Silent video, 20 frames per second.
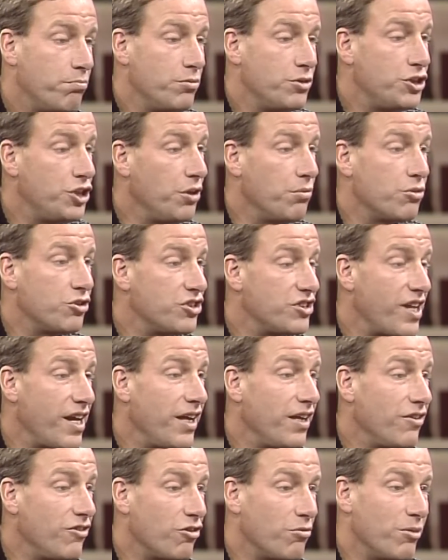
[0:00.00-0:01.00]
she was
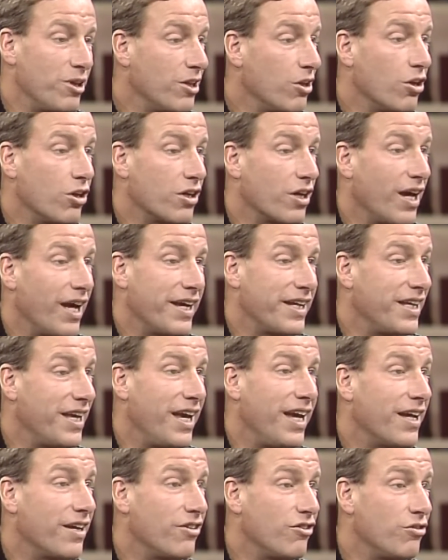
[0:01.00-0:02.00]
saying to me, Look, I
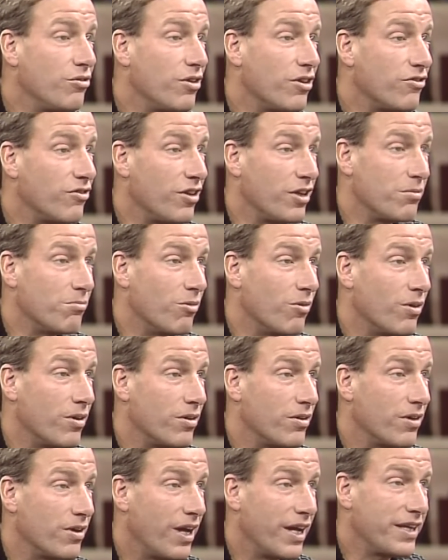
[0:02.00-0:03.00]
can't do this anymore.
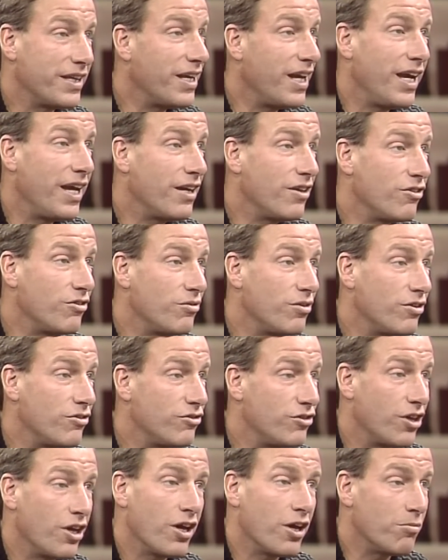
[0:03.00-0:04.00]
I can't do
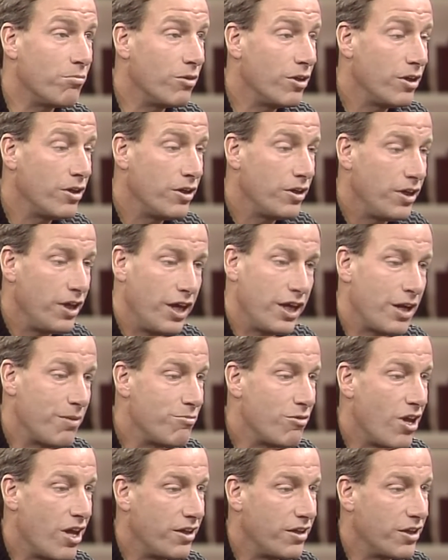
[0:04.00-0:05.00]
this job. And
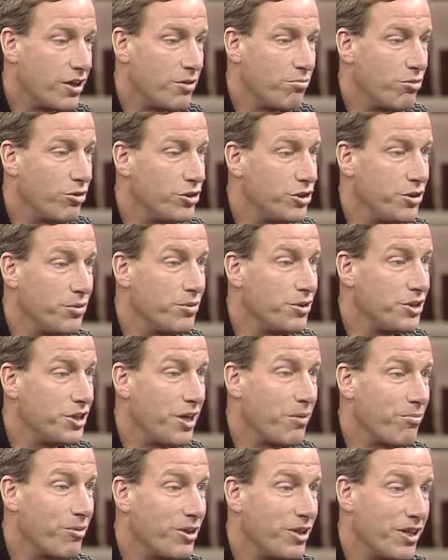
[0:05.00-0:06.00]
I'm not going to put you in
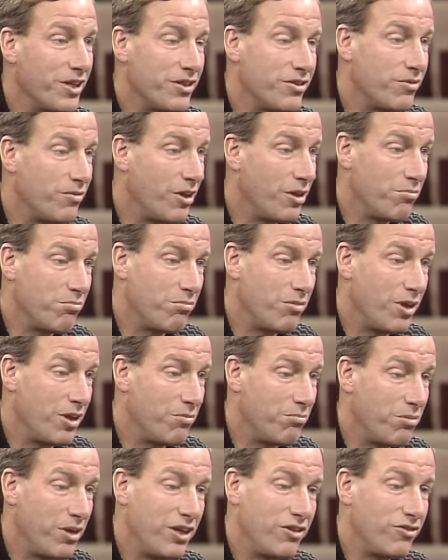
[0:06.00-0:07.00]
jeopardy. And, and,
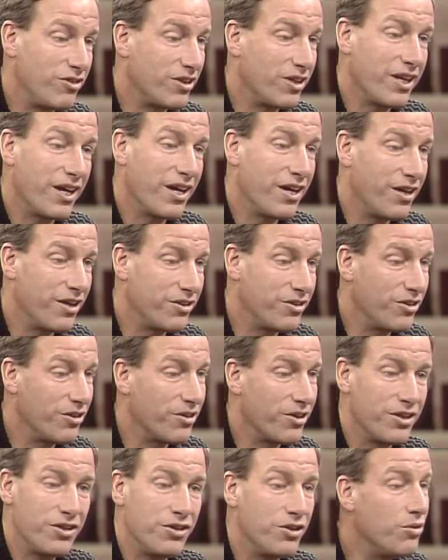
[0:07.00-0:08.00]
and basically, I hugged
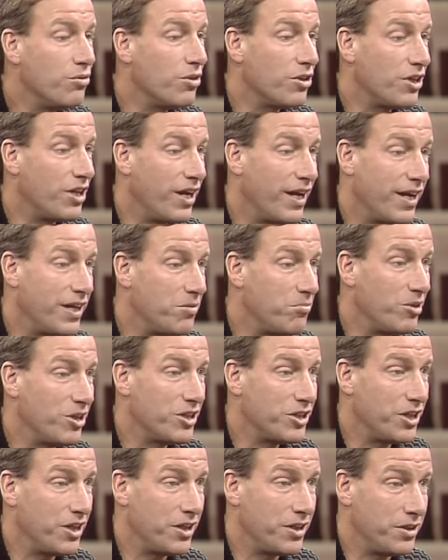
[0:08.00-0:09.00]
her and knew that there had to be
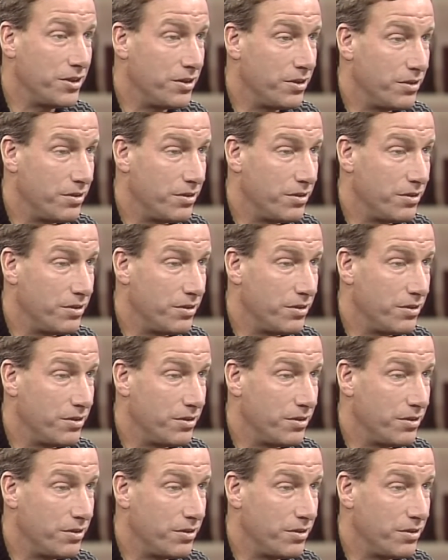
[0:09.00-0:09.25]
a change.